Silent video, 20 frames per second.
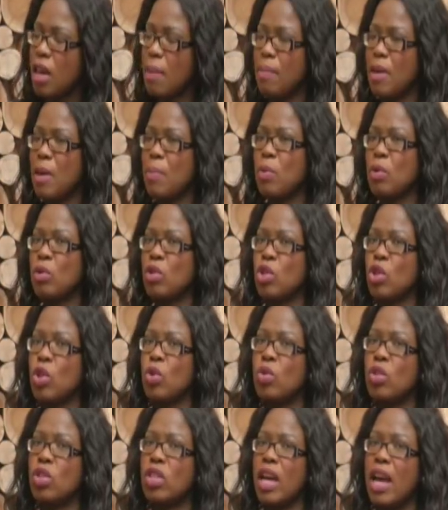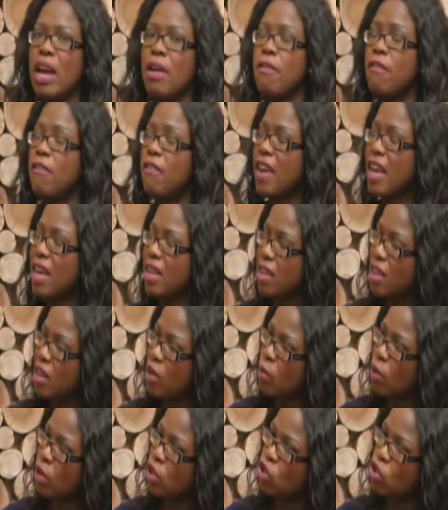People don't have faith
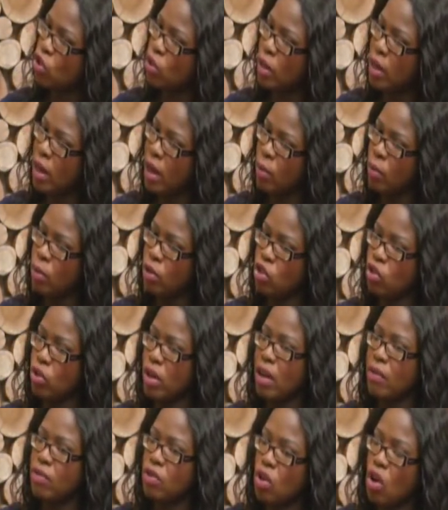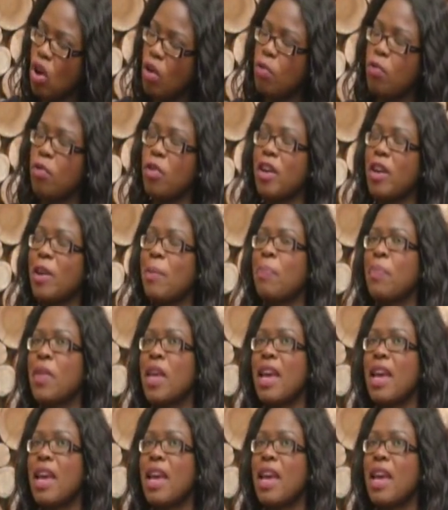in what you have to offer,